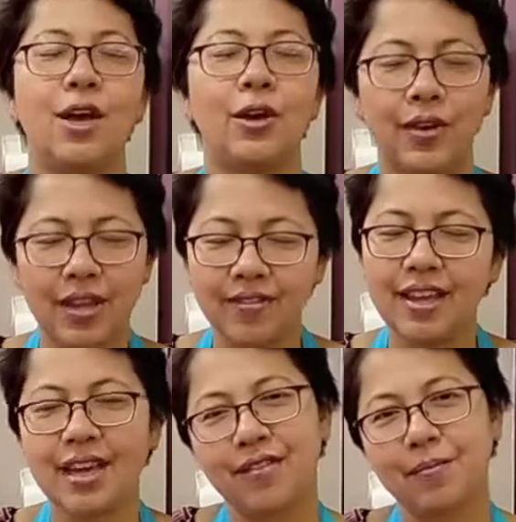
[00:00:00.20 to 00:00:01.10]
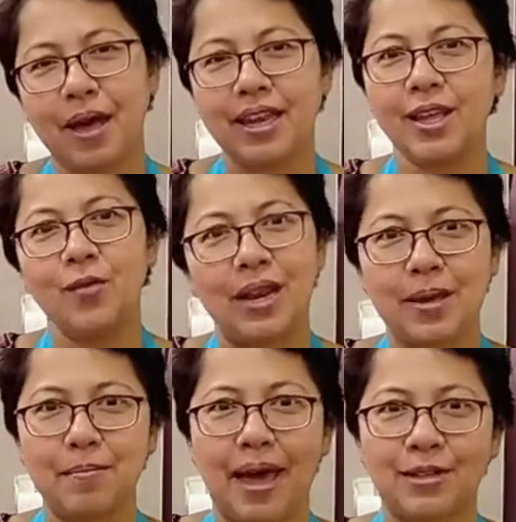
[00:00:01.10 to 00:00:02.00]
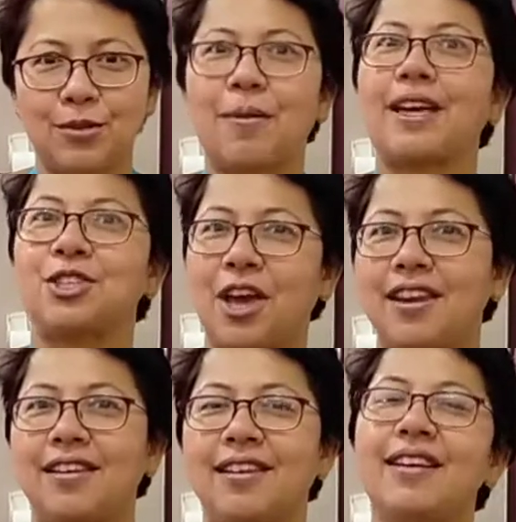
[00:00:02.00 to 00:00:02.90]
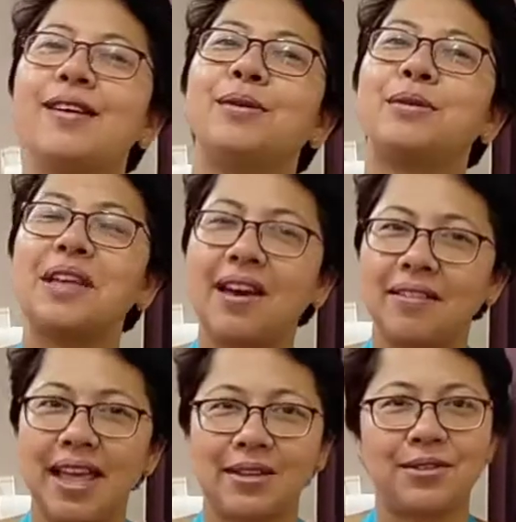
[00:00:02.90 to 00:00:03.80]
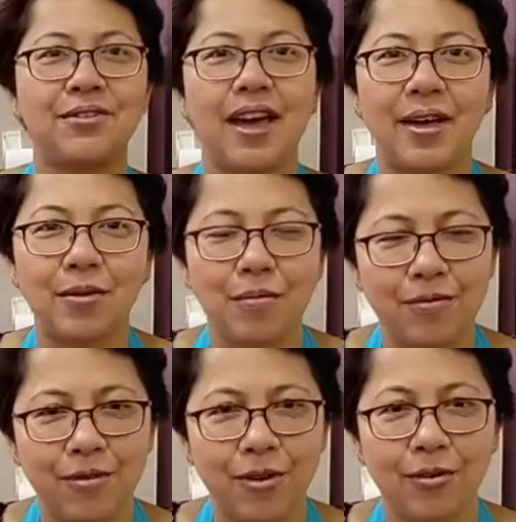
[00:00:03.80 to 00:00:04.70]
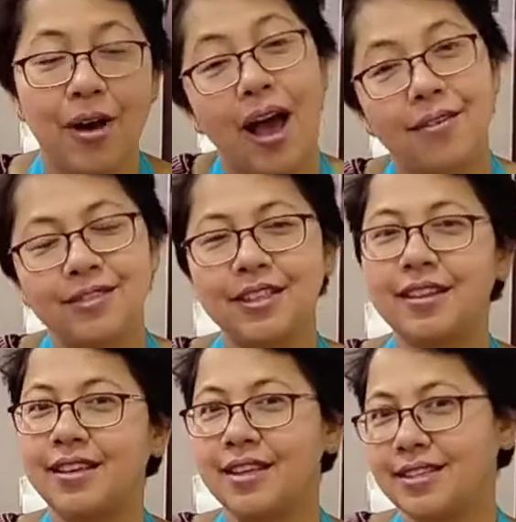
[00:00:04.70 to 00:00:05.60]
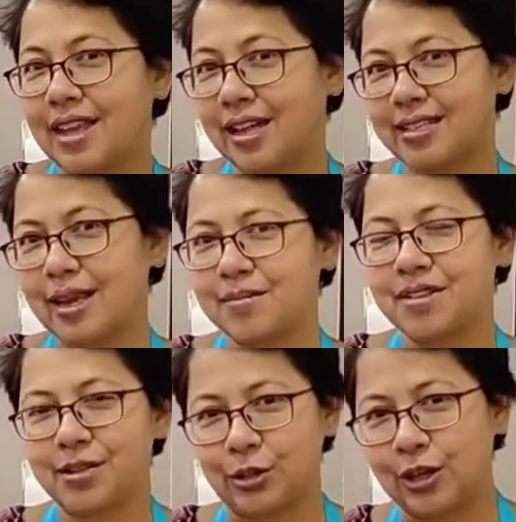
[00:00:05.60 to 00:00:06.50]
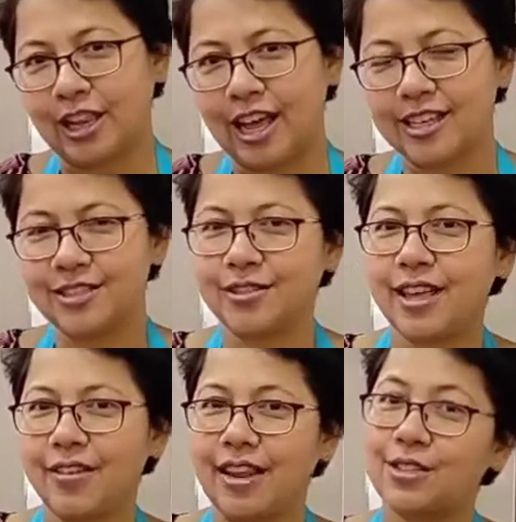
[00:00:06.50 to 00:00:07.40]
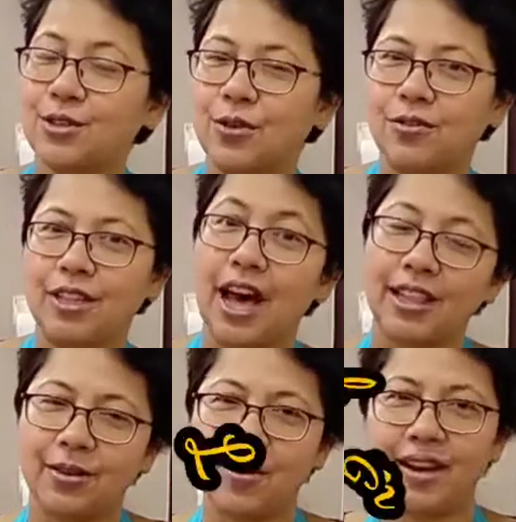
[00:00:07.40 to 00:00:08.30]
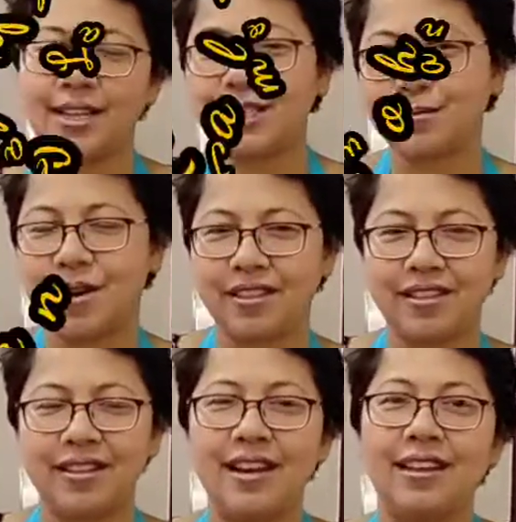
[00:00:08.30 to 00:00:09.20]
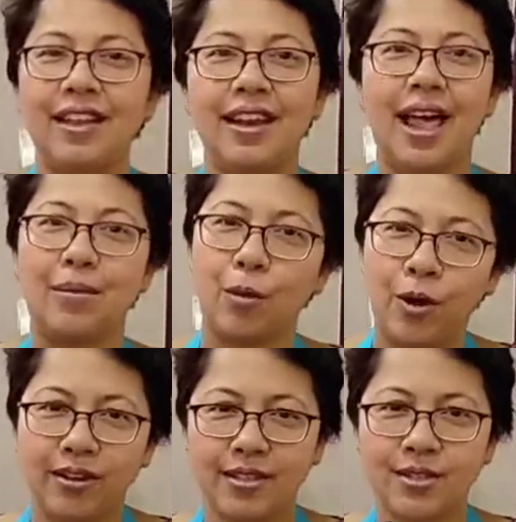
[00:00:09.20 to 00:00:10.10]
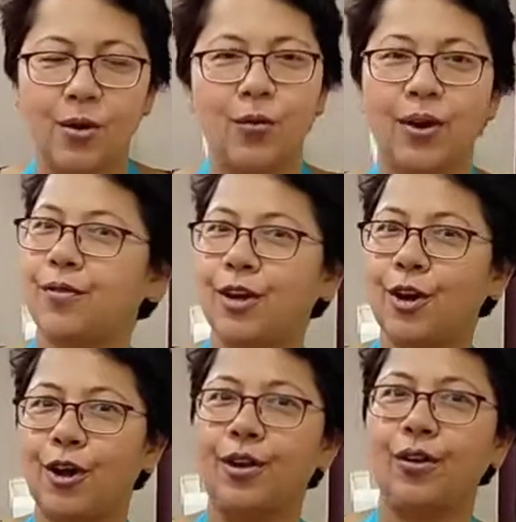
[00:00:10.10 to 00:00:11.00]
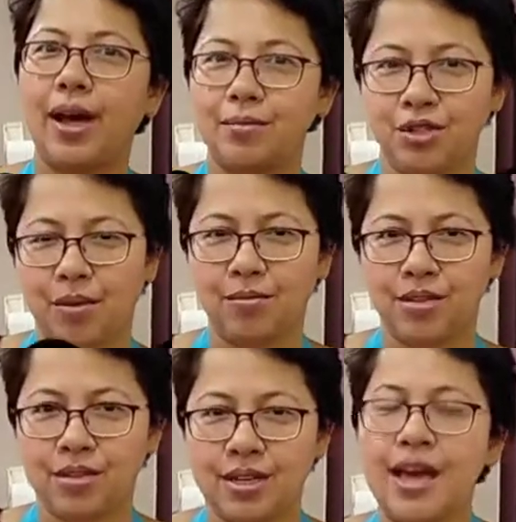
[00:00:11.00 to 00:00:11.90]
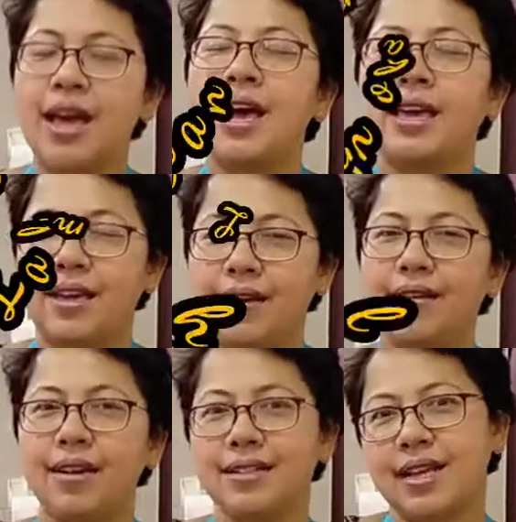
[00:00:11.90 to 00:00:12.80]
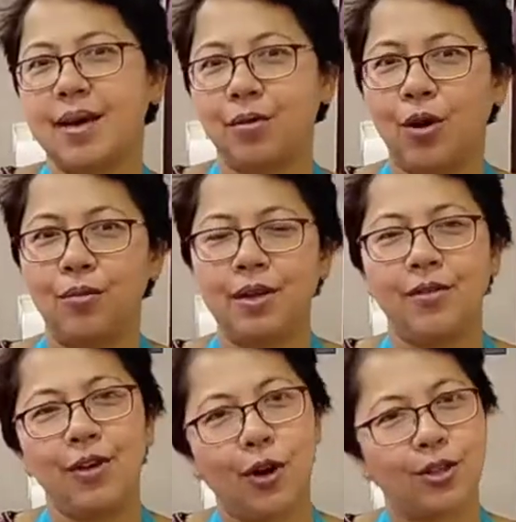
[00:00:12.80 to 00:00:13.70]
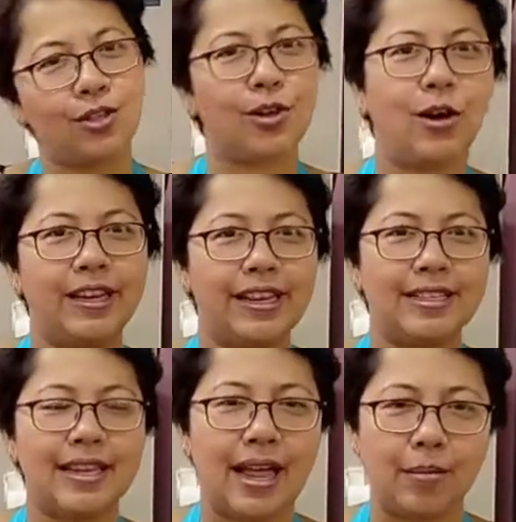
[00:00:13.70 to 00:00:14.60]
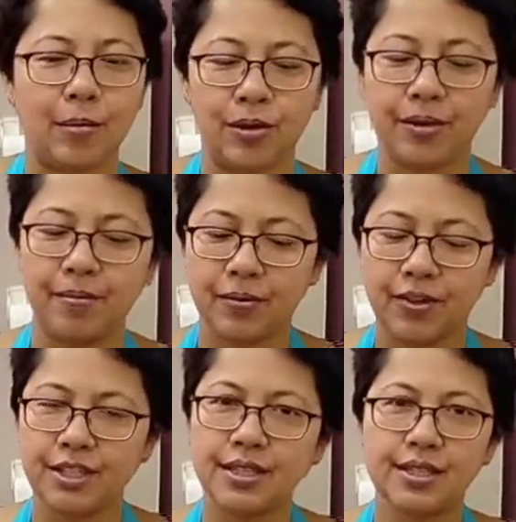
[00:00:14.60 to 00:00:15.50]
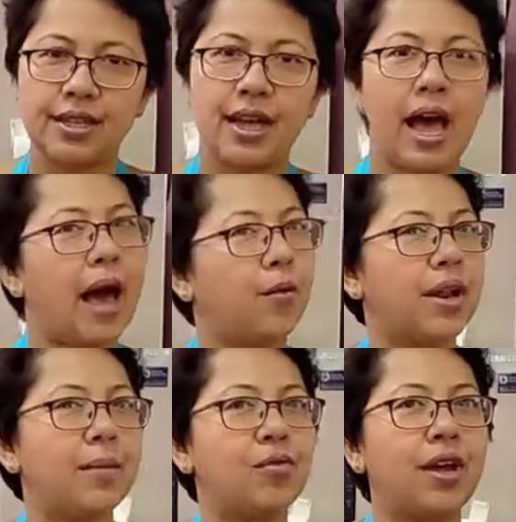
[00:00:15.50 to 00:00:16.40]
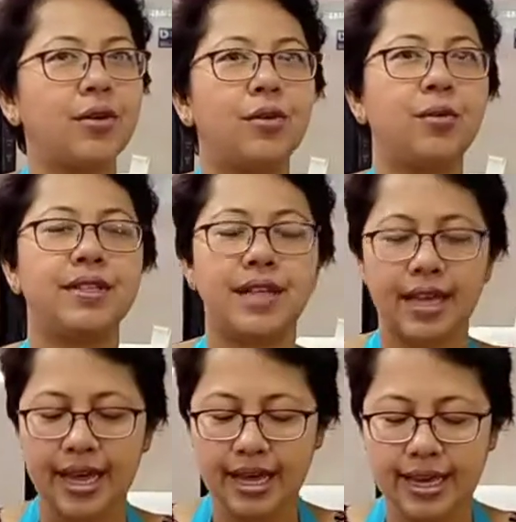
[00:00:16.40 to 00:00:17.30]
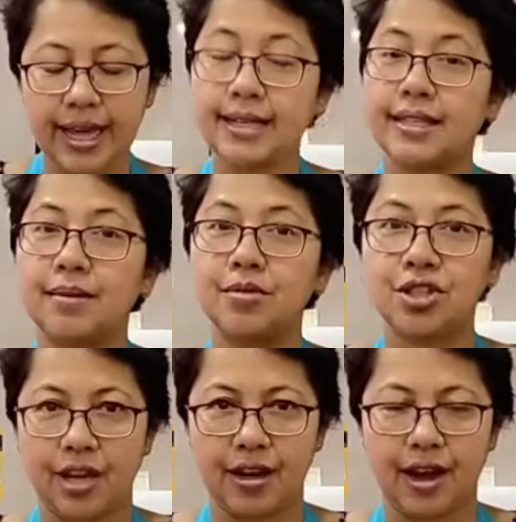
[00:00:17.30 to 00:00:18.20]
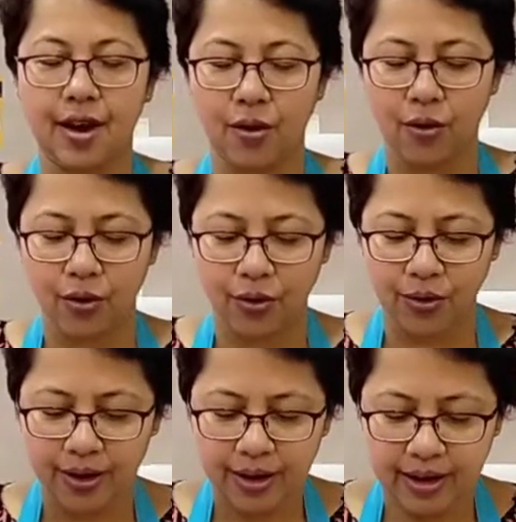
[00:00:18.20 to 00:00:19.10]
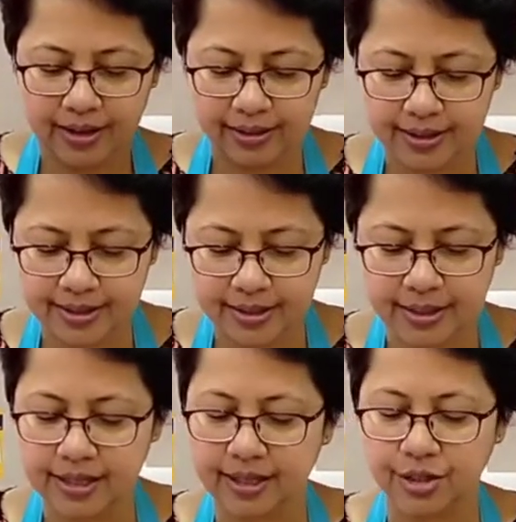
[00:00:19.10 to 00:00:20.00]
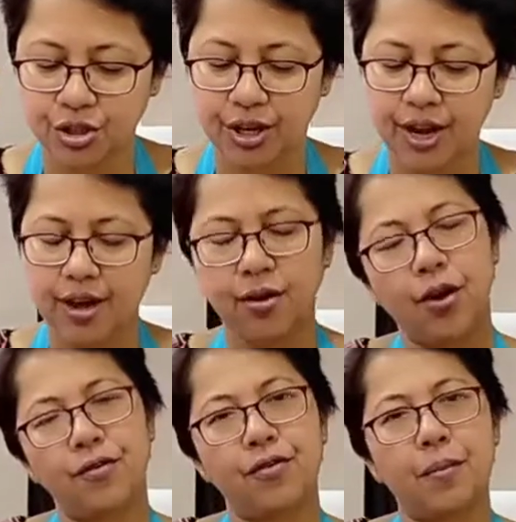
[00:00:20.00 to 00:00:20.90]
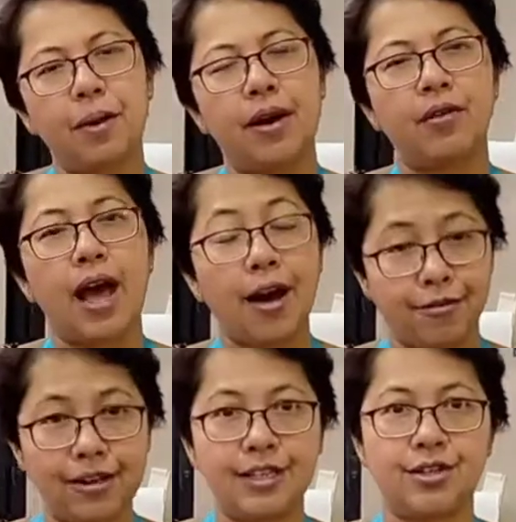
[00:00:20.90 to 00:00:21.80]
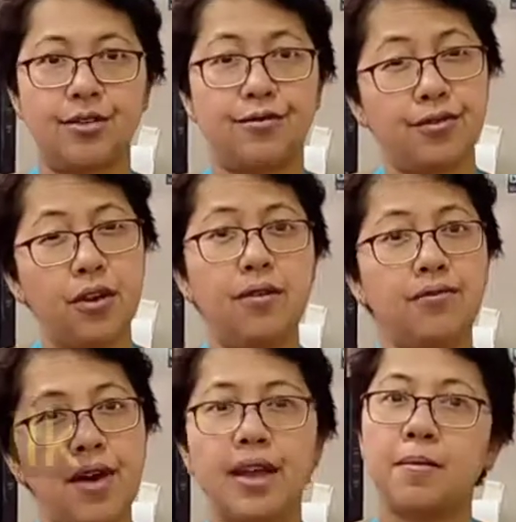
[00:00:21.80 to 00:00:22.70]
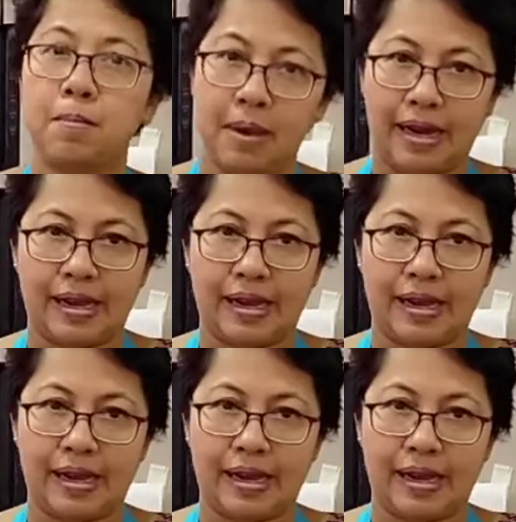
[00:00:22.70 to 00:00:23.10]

Good evening everybody and welcome back to my channel. Today I would like to try out before you after the last time's rasgullas. Today let's go for the other one, its brother, the Lalmohans, or what we call Gulab Jamuns. Here in Assam normally we also call it as Lalmohan, but we just what I'm trying to do is that take some Chenna, or this is Chenna got from around half a liter of full fat milk.